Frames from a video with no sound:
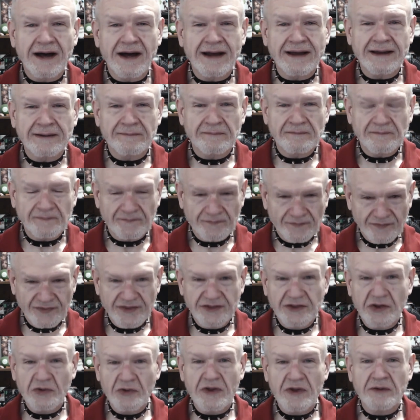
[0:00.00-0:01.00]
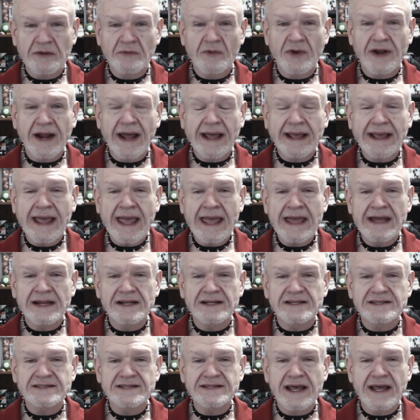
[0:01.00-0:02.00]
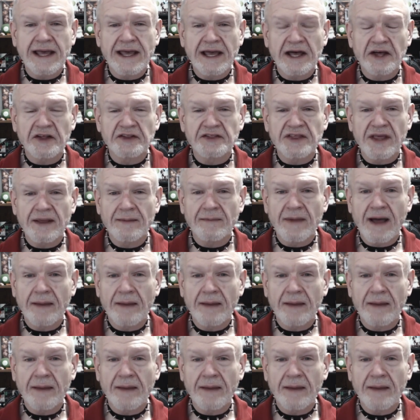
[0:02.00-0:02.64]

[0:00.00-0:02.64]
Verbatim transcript: I'm doing what I can to stay healthy.